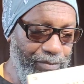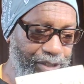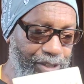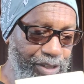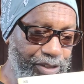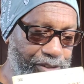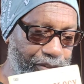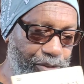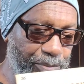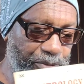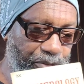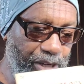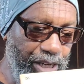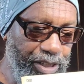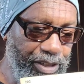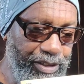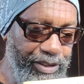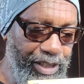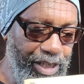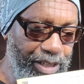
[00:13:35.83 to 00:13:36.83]
Just
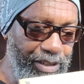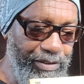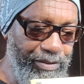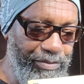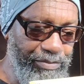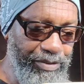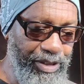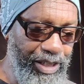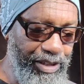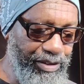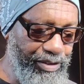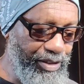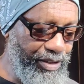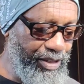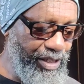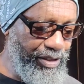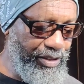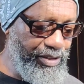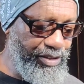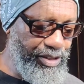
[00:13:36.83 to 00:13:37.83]
numerology. I don't how to,
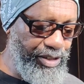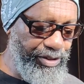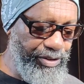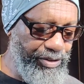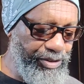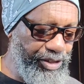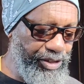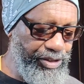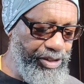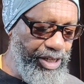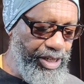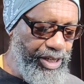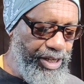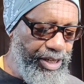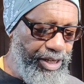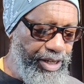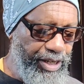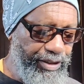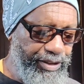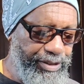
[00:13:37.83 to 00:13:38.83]
how to tell you. It just
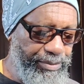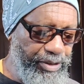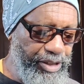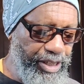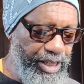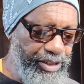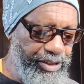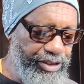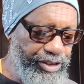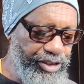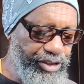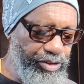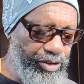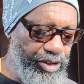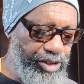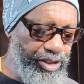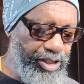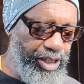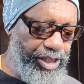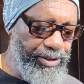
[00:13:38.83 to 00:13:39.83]
helps me as a
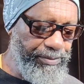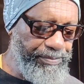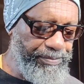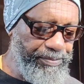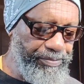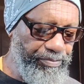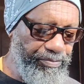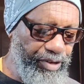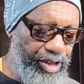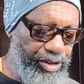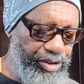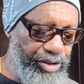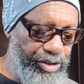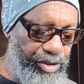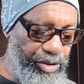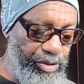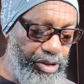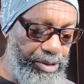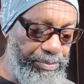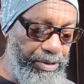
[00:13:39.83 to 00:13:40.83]
shortcut to
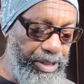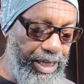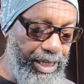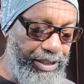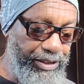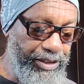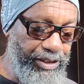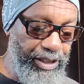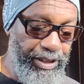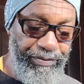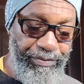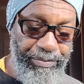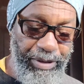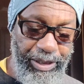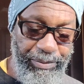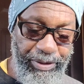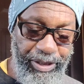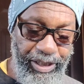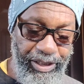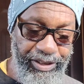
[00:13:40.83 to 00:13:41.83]
do a lot of stuff and
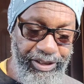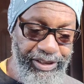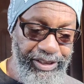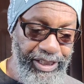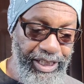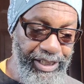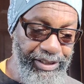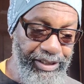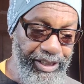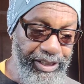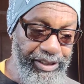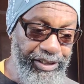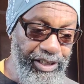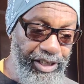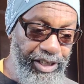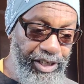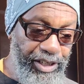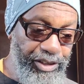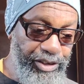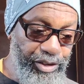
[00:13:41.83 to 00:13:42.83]
make me understand things.
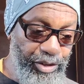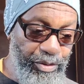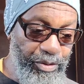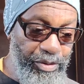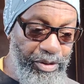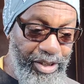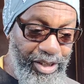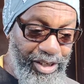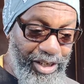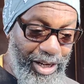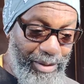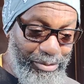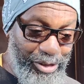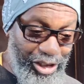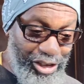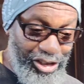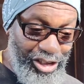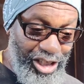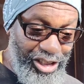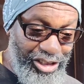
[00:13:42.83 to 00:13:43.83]
So I'm
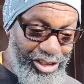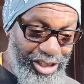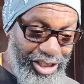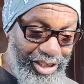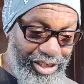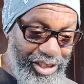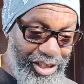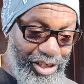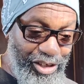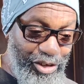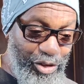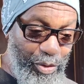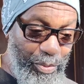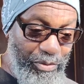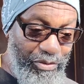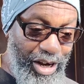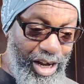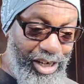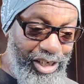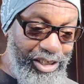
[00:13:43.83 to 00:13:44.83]
suggesting
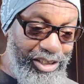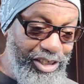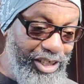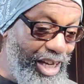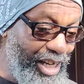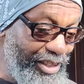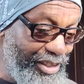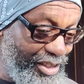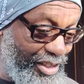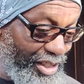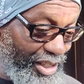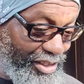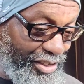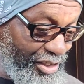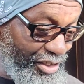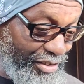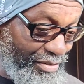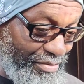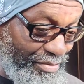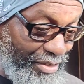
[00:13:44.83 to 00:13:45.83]
numerology as a as
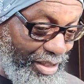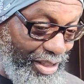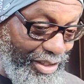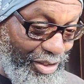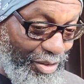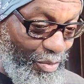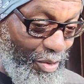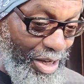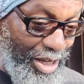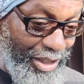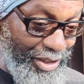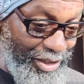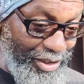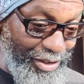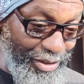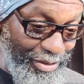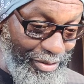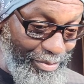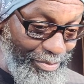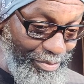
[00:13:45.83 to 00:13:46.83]
a as a way
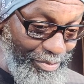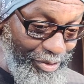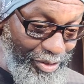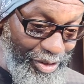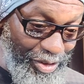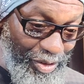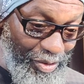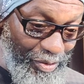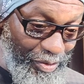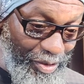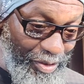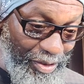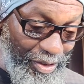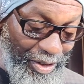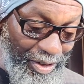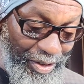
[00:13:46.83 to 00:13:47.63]
to you know